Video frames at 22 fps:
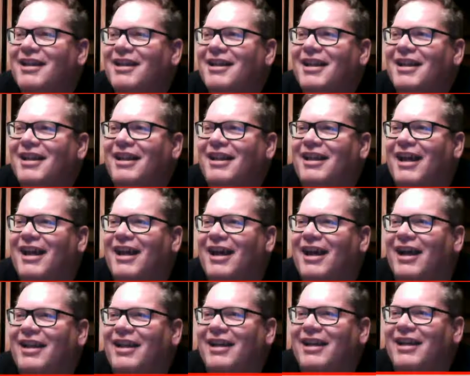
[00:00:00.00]

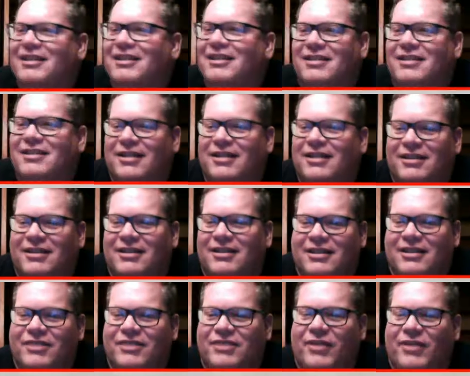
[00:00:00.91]
yeah, it's
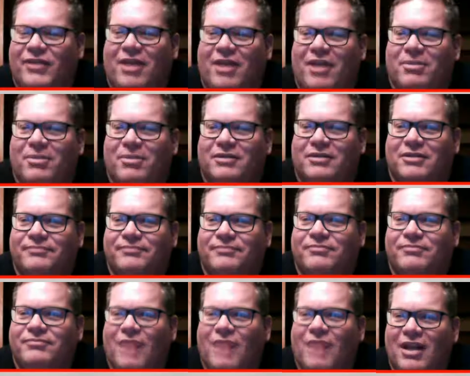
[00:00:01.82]
phenomenal.
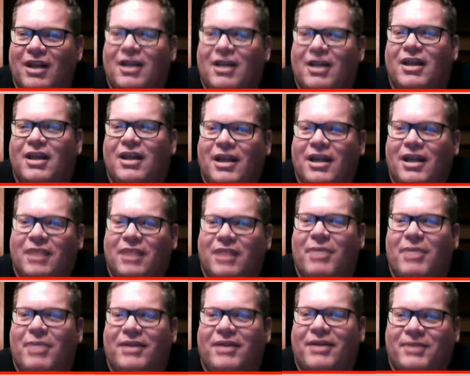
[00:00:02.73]
In a
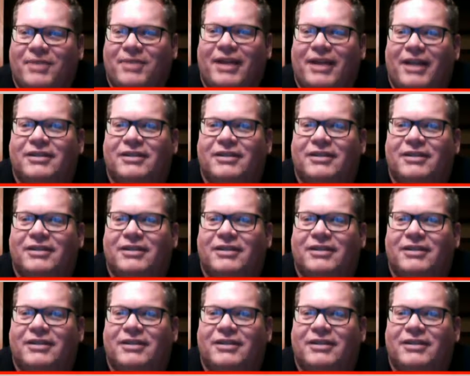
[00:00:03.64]
bad way.